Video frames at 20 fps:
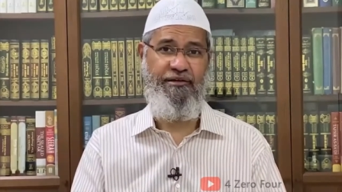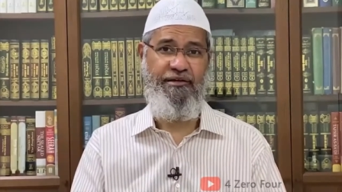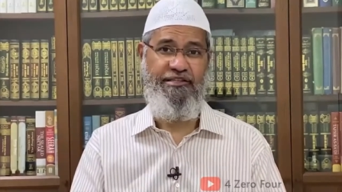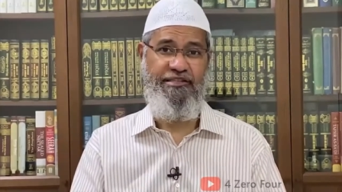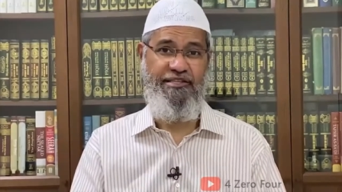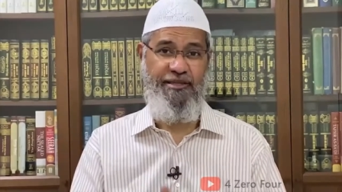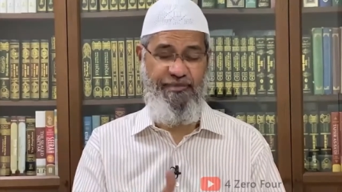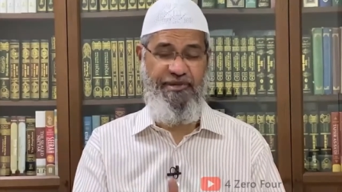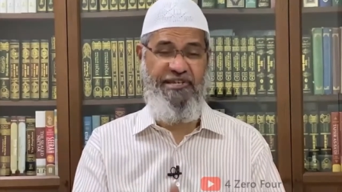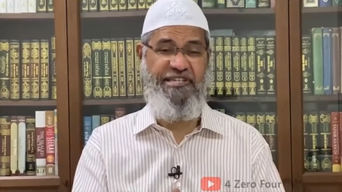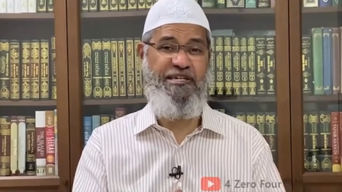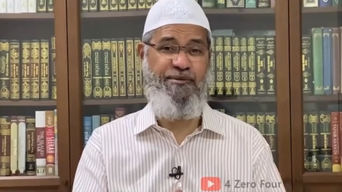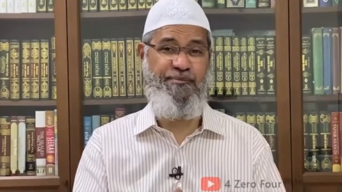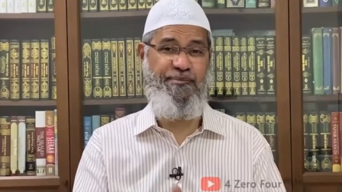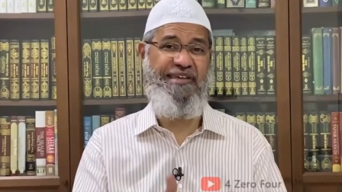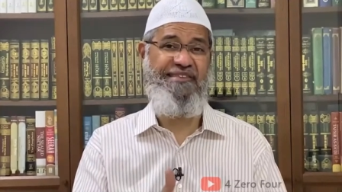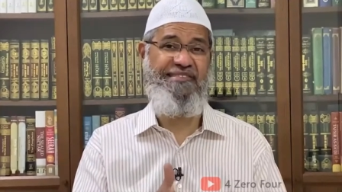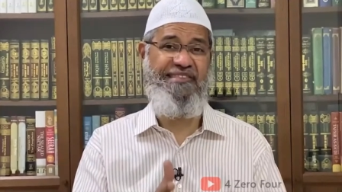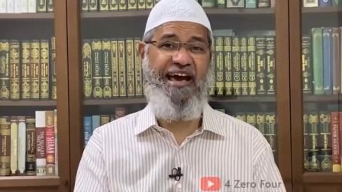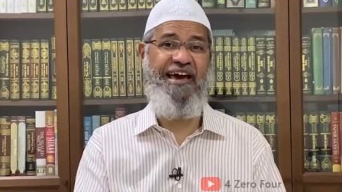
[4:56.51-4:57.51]
the
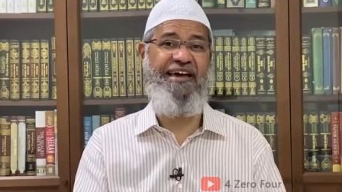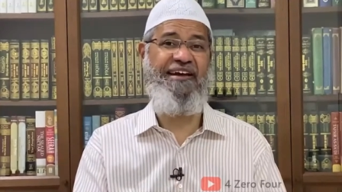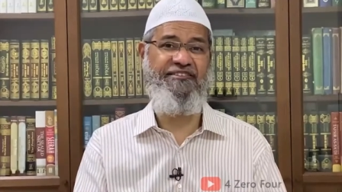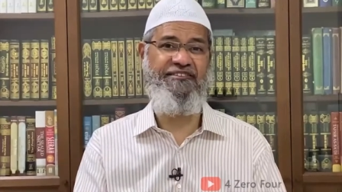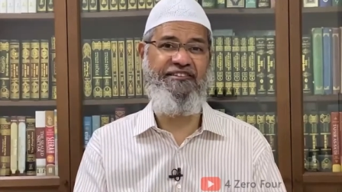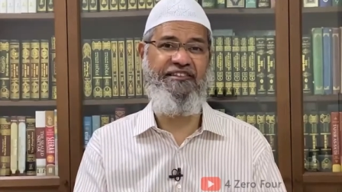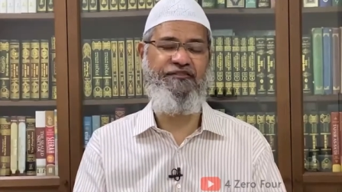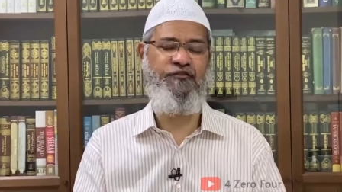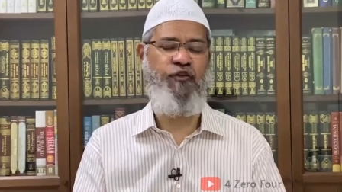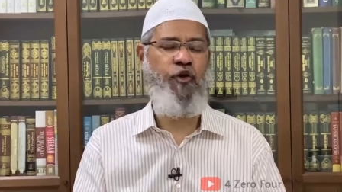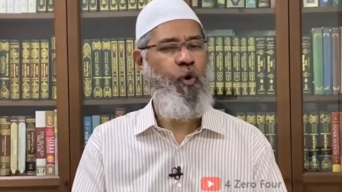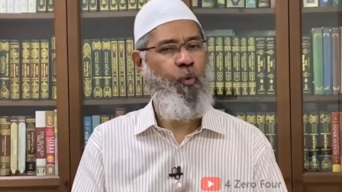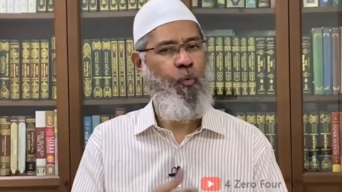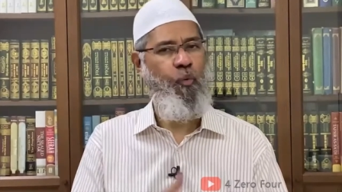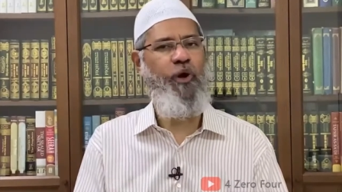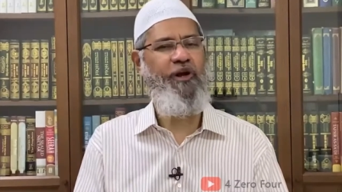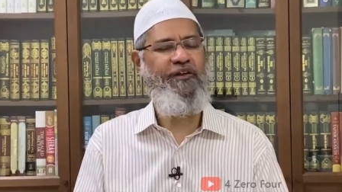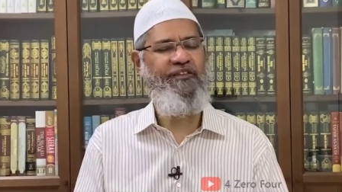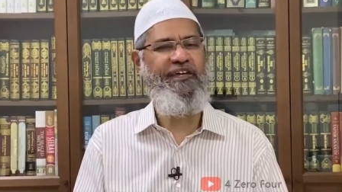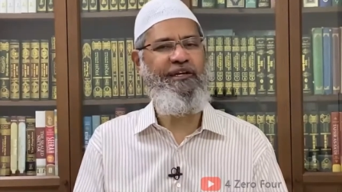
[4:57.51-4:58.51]
BJP and the RSS,
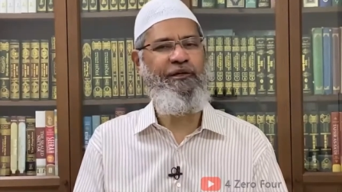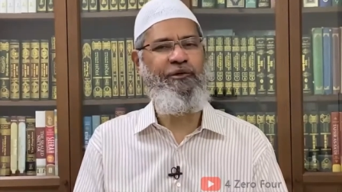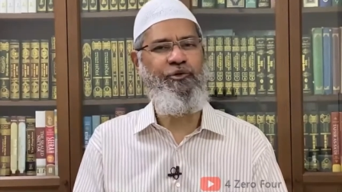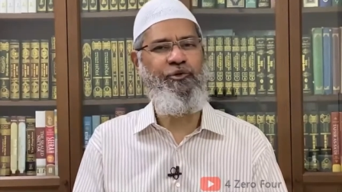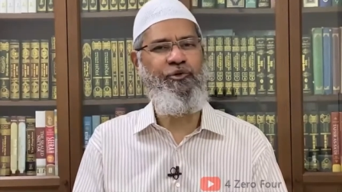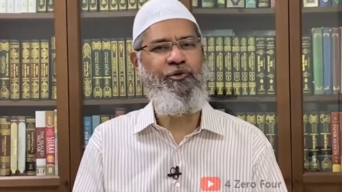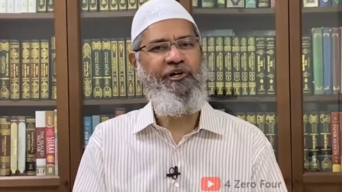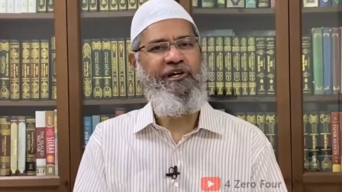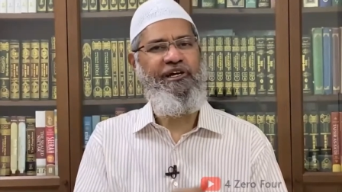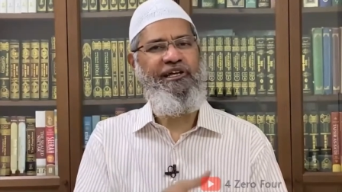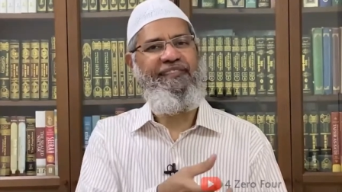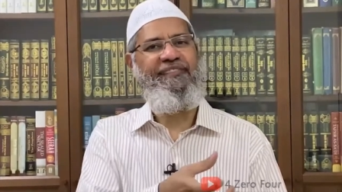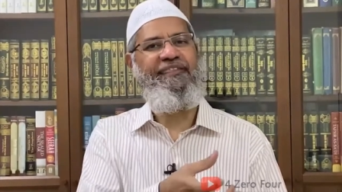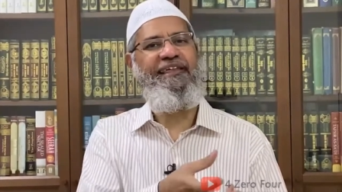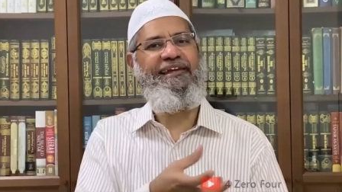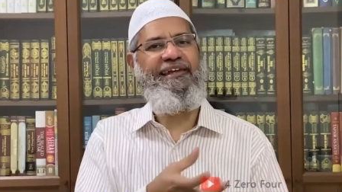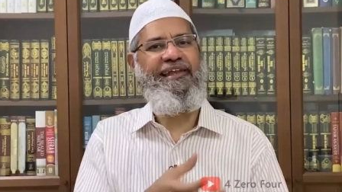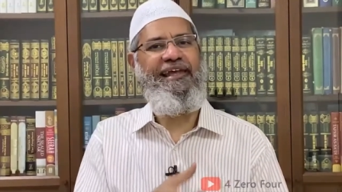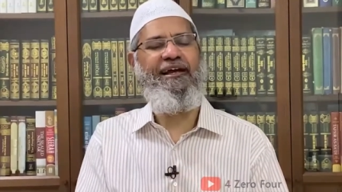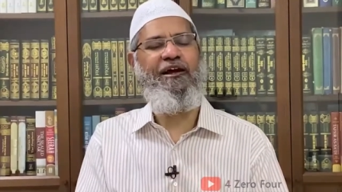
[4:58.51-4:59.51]
what they do, they
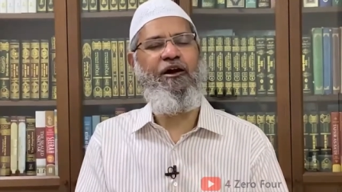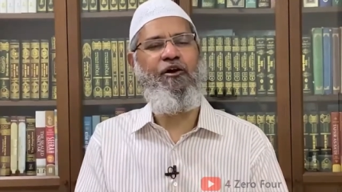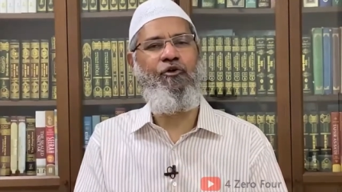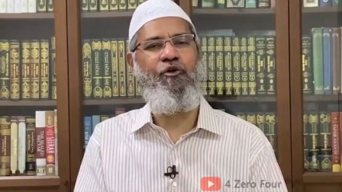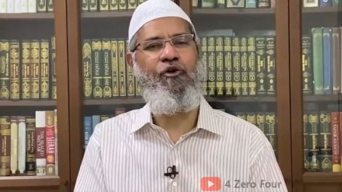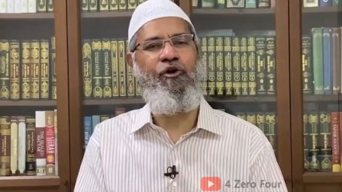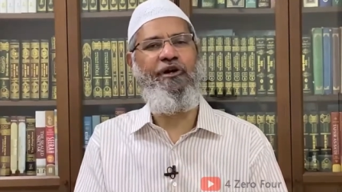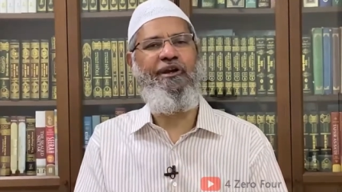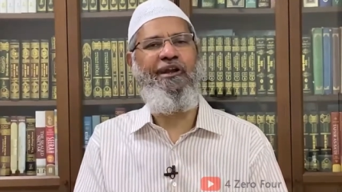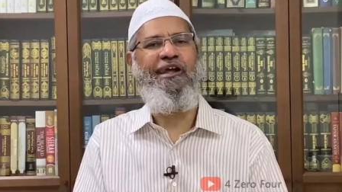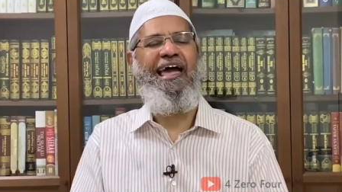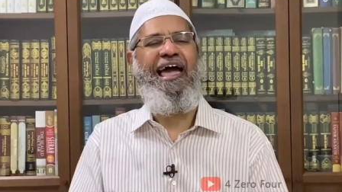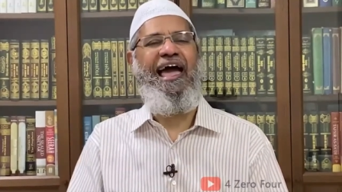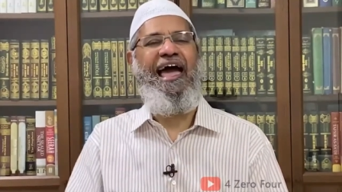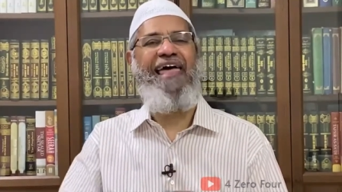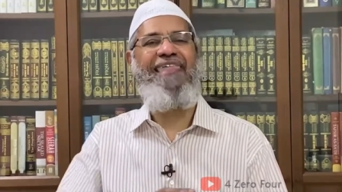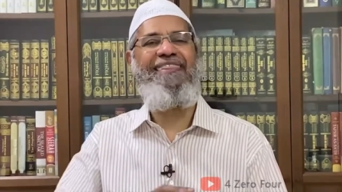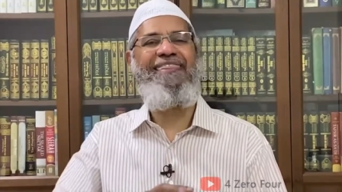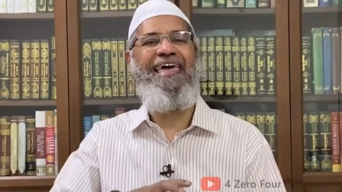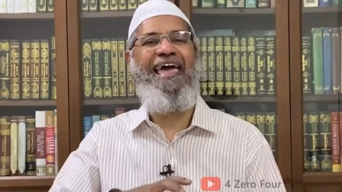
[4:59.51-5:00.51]
take a quote
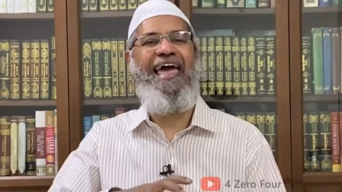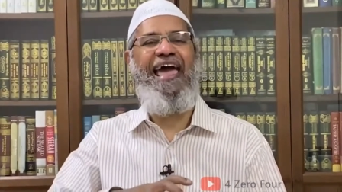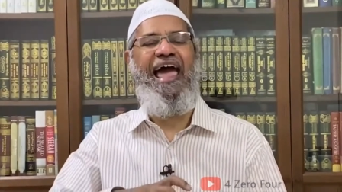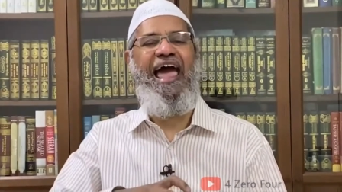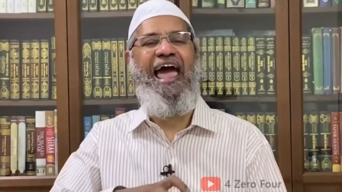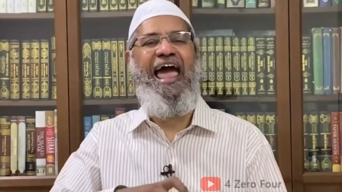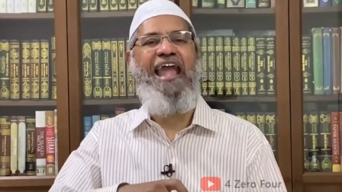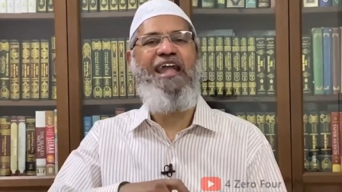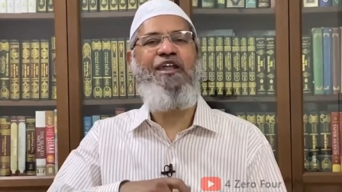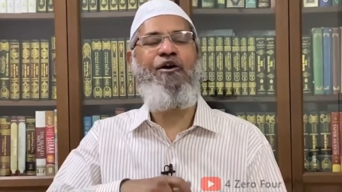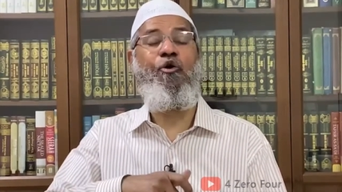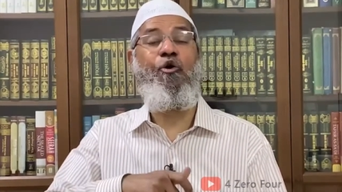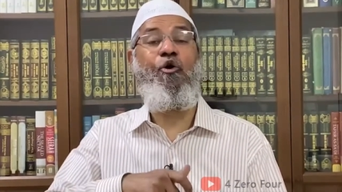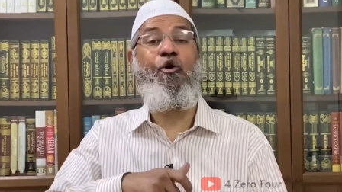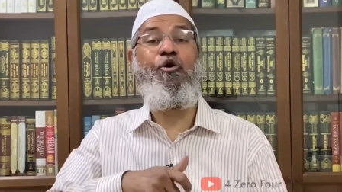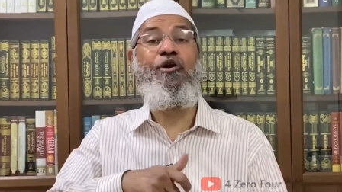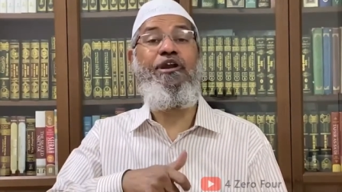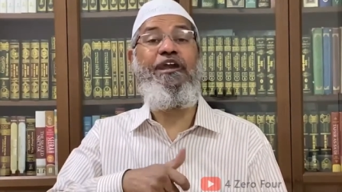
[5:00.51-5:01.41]
and they add own